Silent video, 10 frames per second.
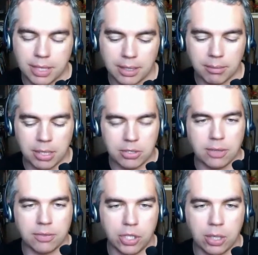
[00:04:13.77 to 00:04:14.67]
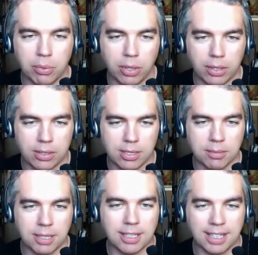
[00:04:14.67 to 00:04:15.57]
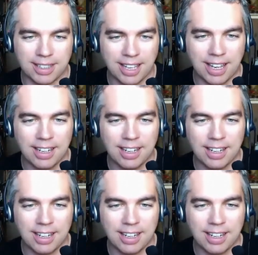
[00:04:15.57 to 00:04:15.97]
Microsoft SharePoint or something like that.